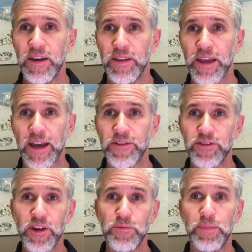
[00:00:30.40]
They are
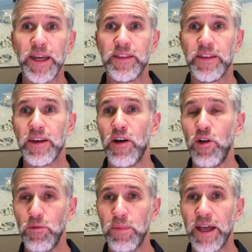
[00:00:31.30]
so big that the
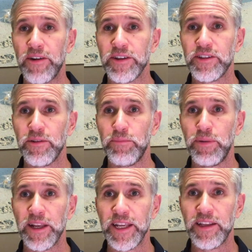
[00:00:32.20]
whole bladder is
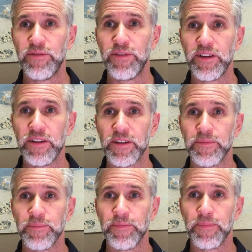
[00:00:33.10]
completely filled.
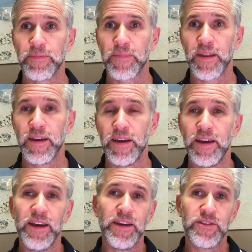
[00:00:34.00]

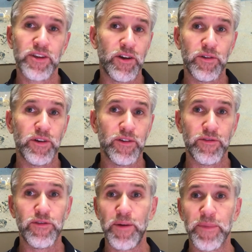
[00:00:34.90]
So
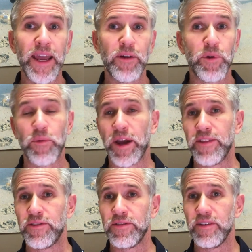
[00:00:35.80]
from there we
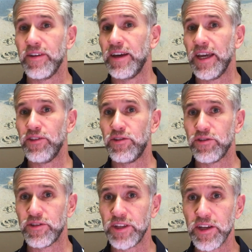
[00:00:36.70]
went
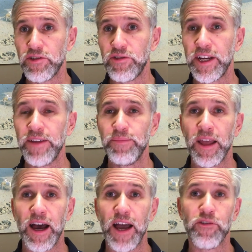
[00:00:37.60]
into surgery,
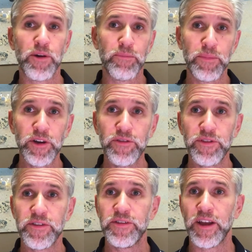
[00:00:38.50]
I
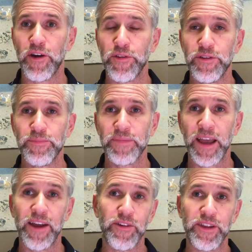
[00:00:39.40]
removed the stones
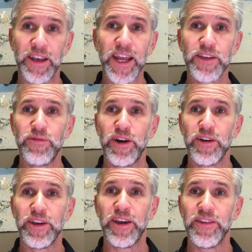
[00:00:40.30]
and on the next
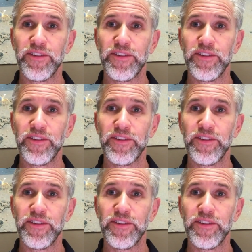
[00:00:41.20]
photo you can